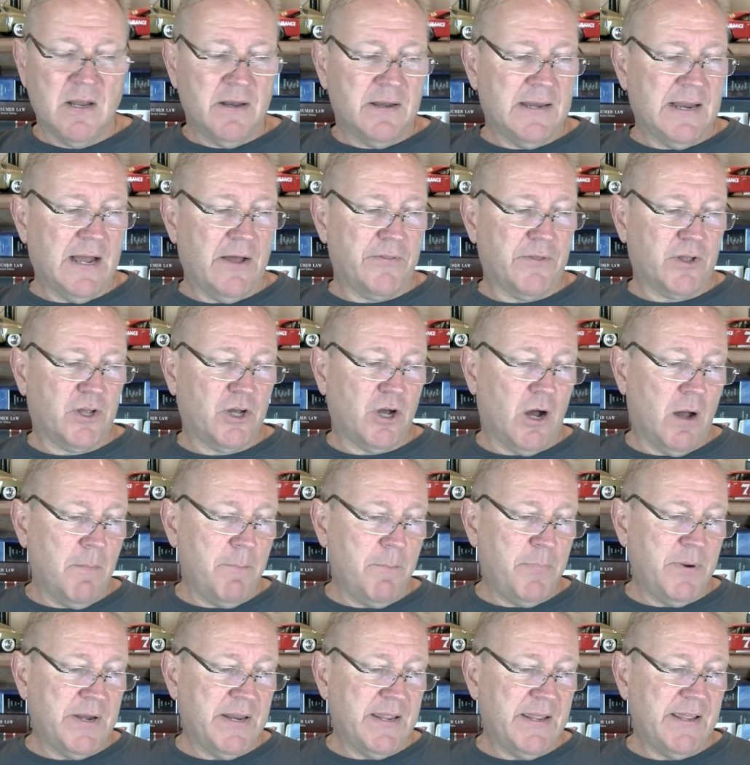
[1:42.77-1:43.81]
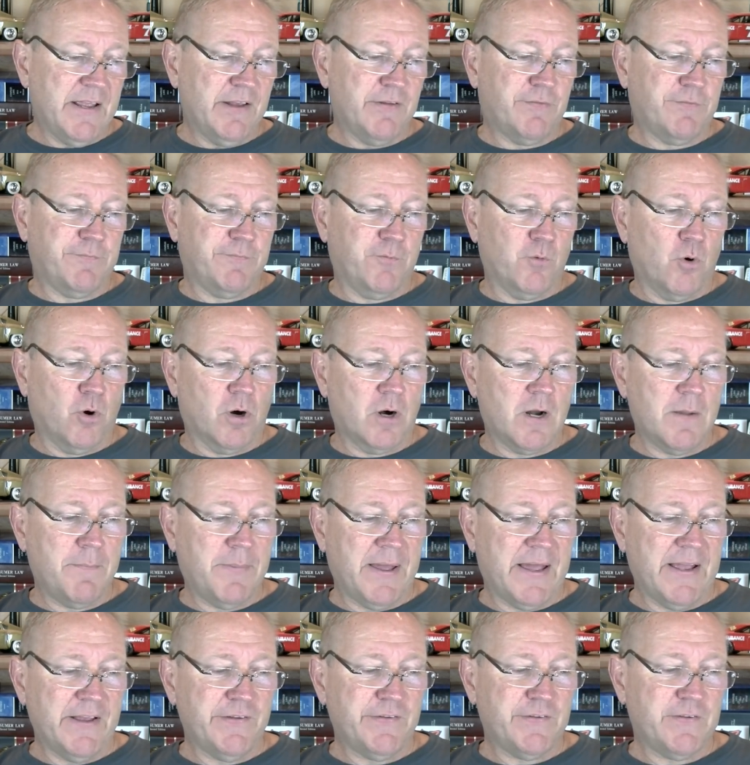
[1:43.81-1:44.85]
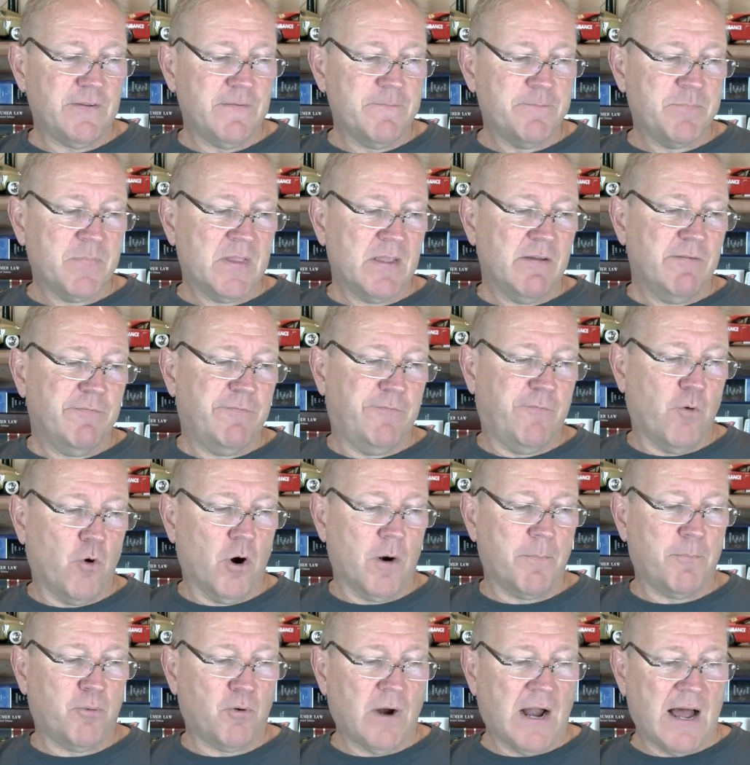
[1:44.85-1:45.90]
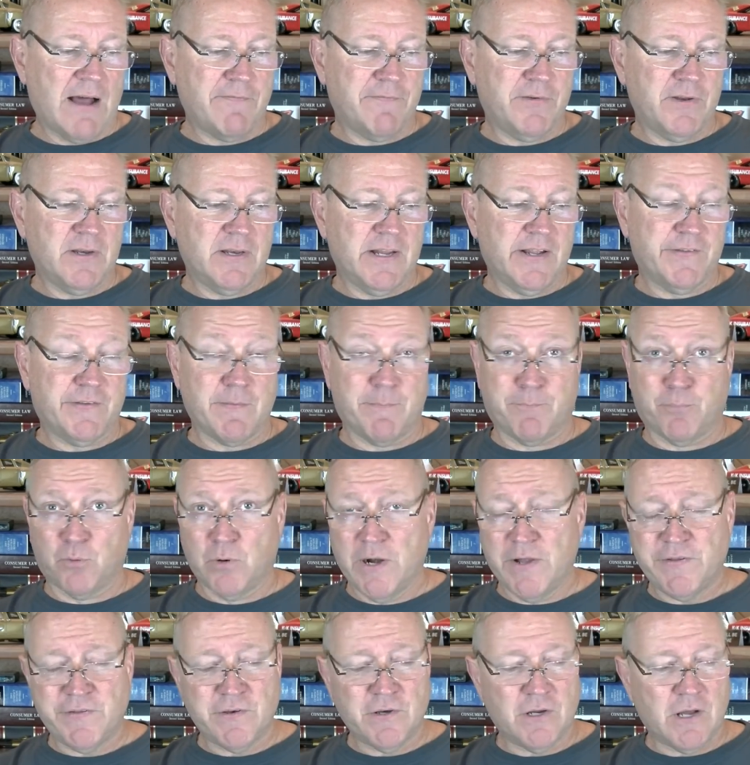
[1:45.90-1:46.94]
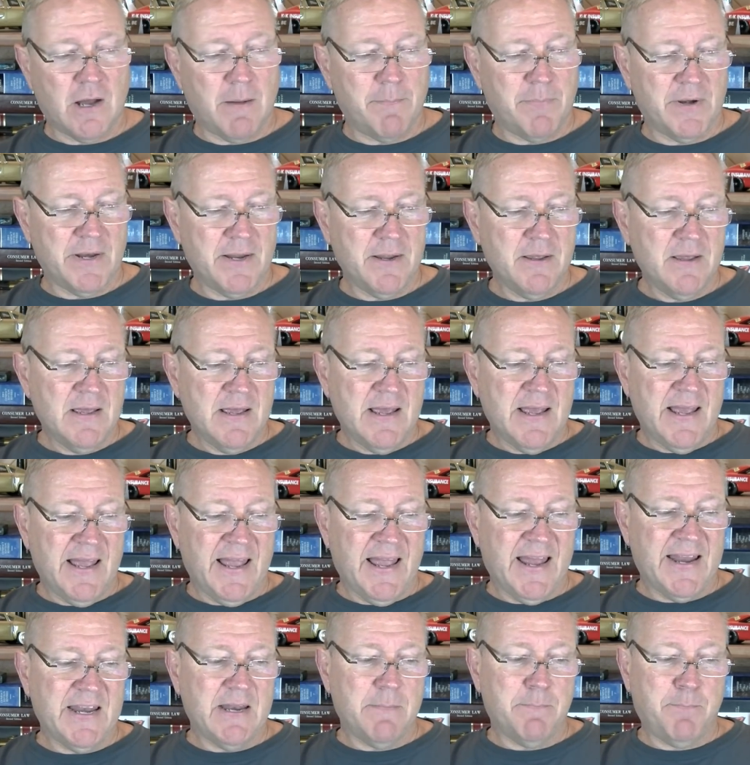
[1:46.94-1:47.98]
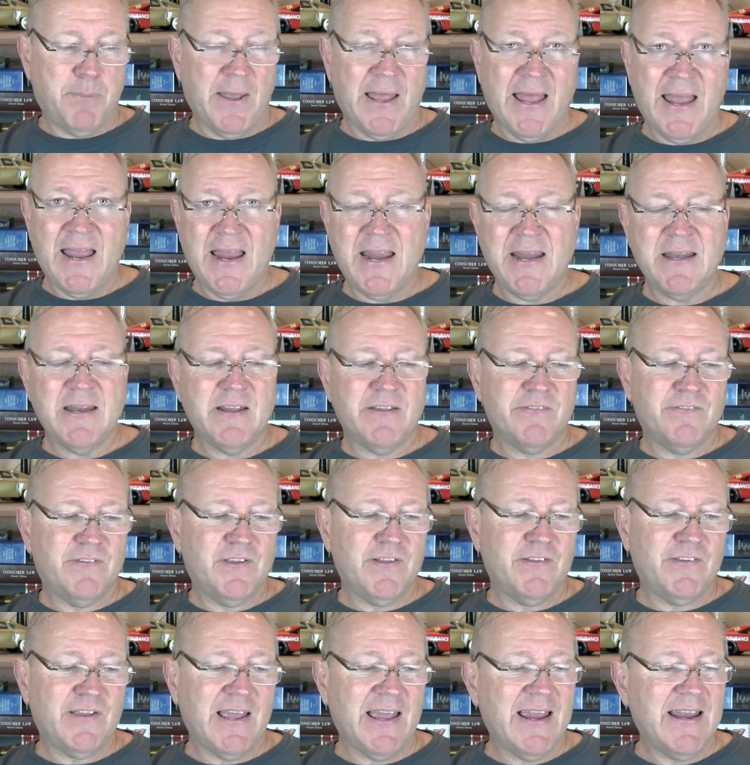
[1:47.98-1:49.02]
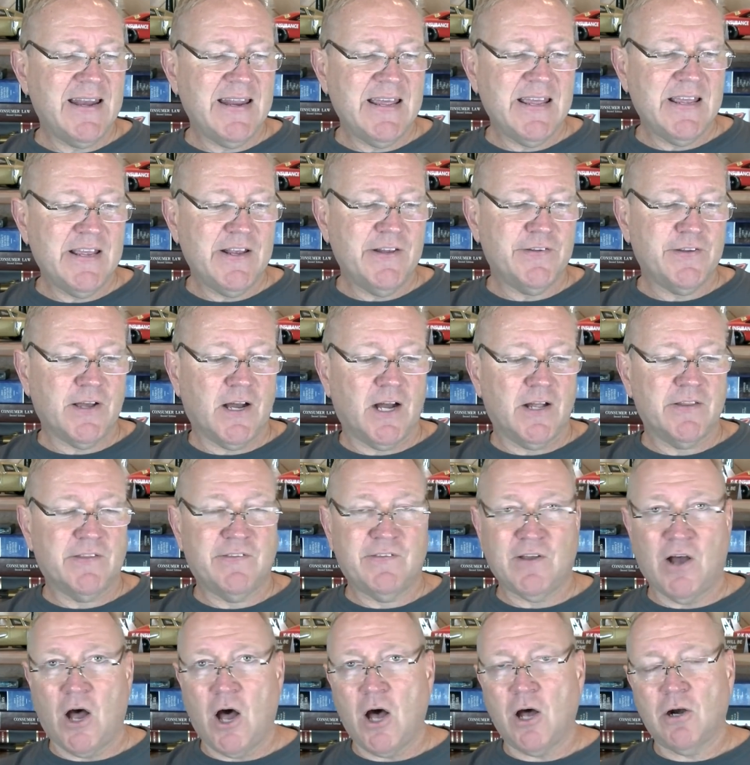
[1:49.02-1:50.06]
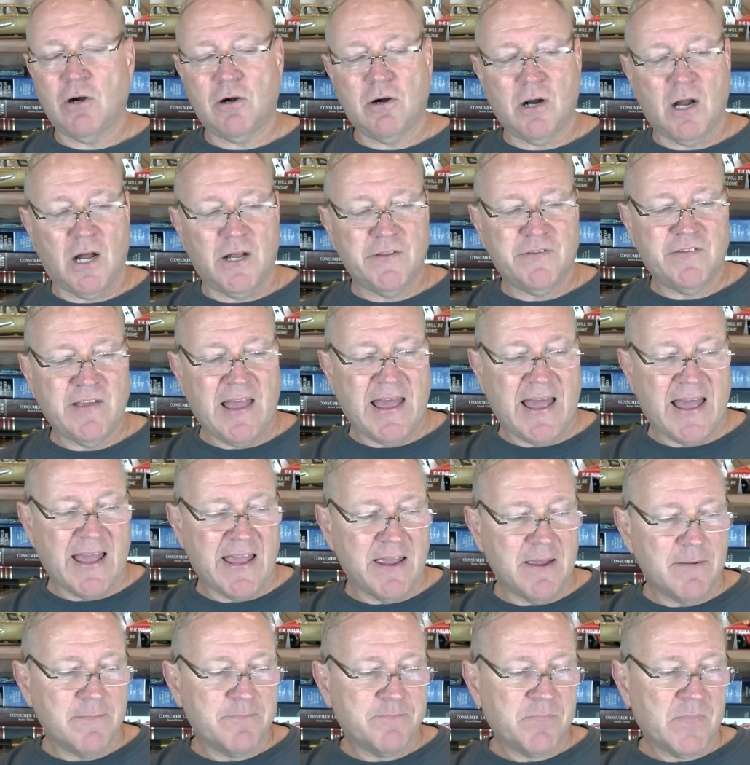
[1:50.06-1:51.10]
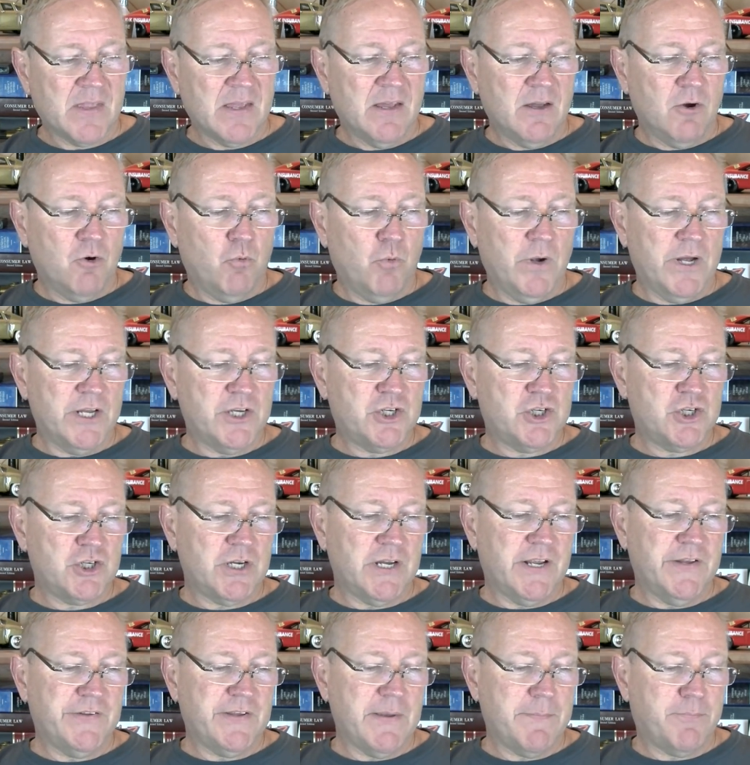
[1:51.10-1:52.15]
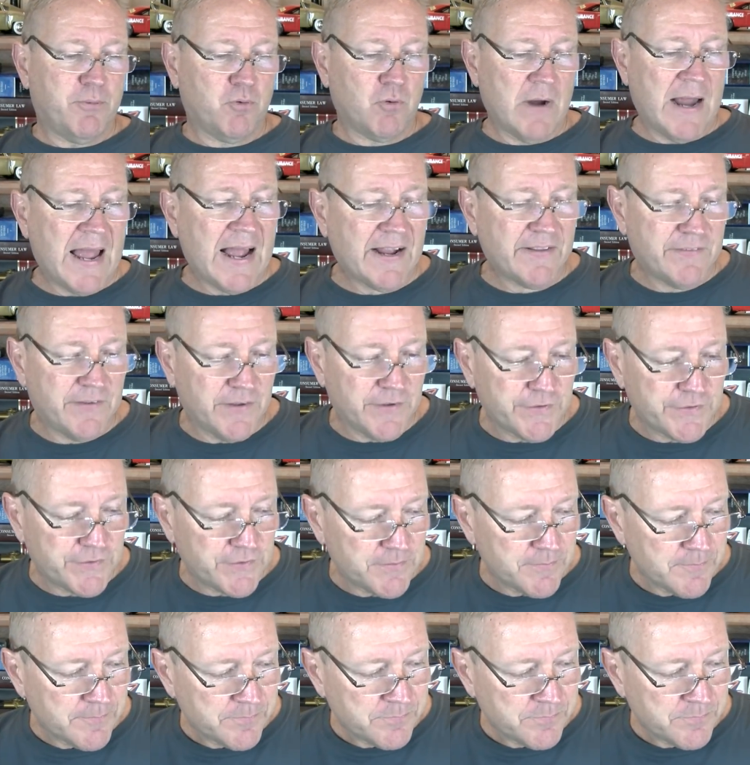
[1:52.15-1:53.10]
Now, the company is Florida-based, for-profit, it's a prison company, and it paid detainees $1 a day, which is a practice